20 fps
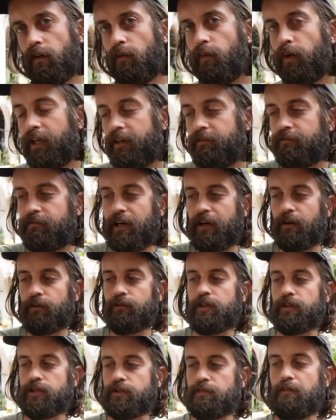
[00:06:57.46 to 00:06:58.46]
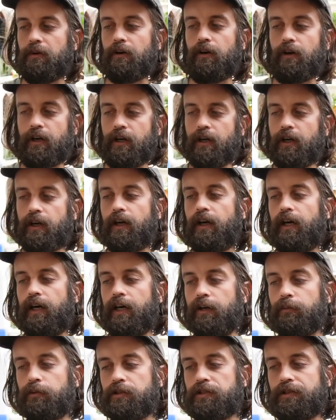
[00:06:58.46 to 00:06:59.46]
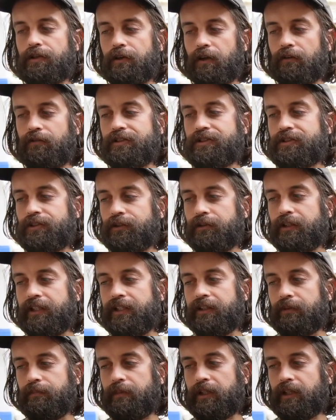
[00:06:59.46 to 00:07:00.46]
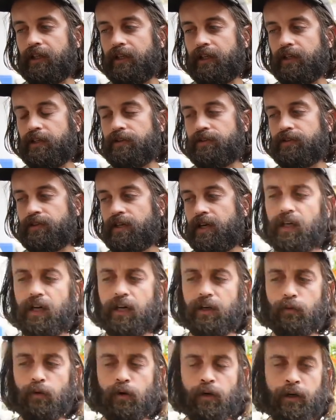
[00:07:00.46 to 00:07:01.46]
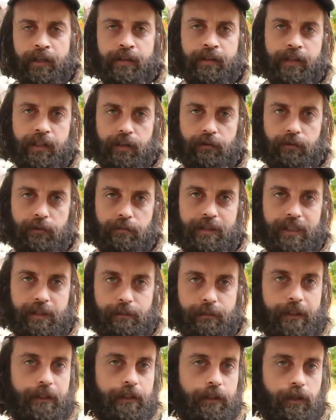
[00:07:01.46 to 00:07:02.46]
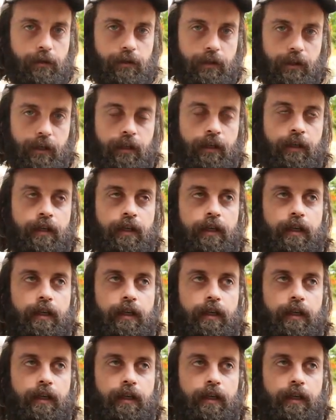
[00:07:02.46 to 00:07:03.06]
When I found this book, I was nervous to read it because I worried that it would be mediocre.